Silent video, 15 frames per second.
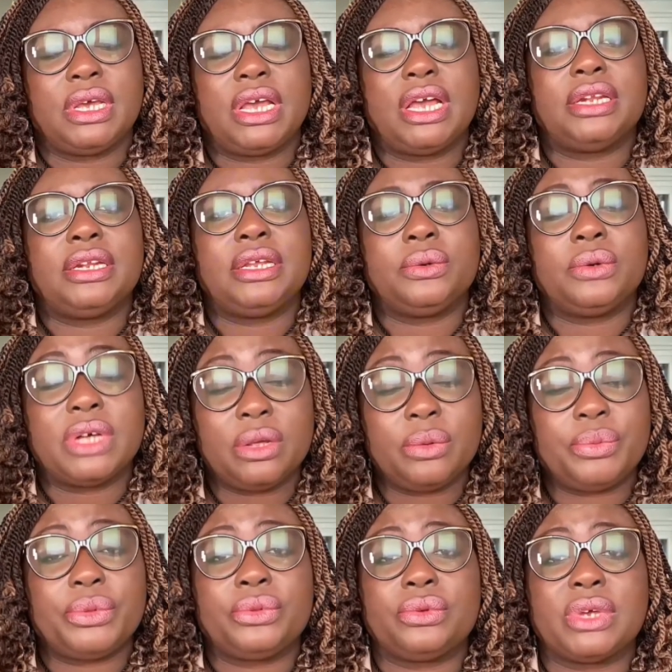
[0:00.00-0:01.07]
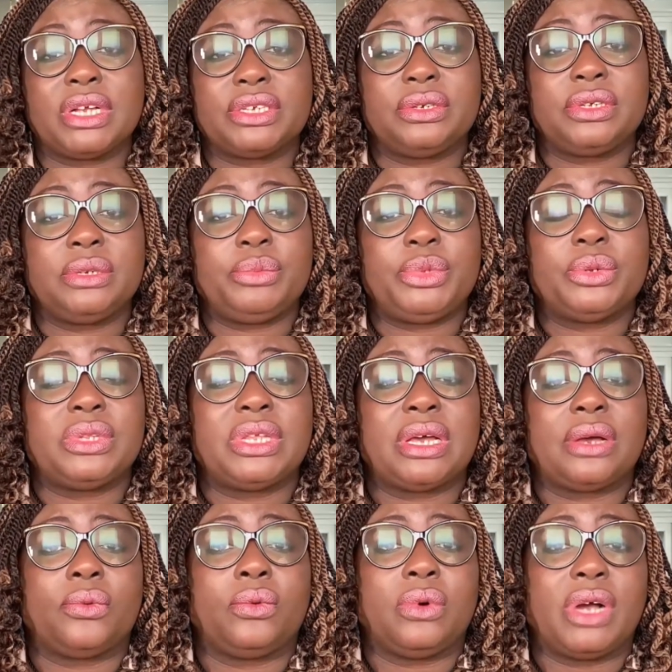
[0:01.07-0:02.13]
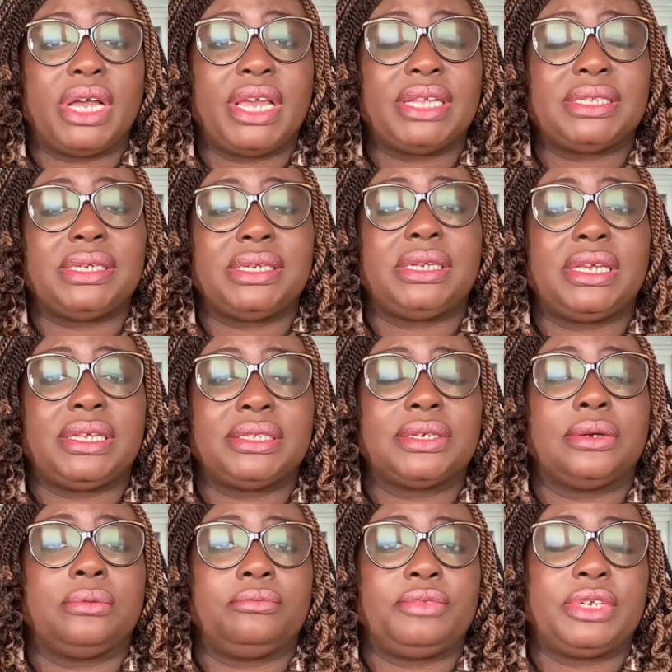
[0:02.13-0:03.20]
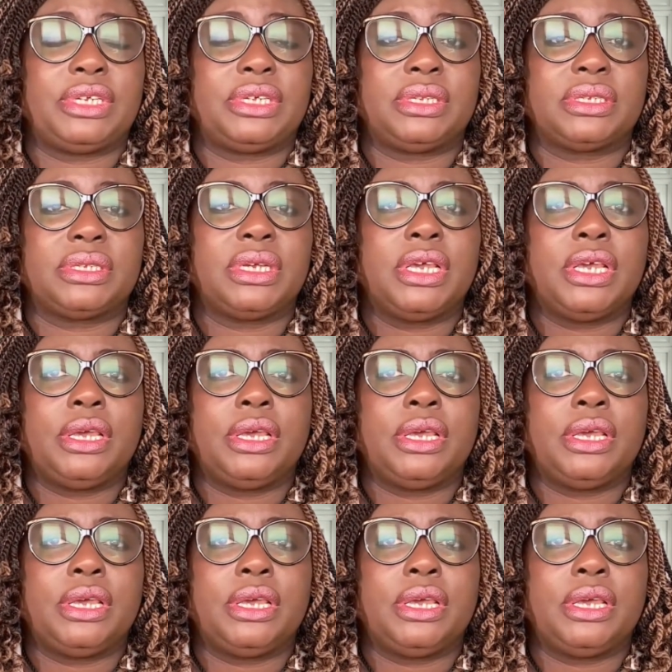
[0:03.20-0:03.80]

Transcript: and they will help you to actually build that quiet, innate confidence,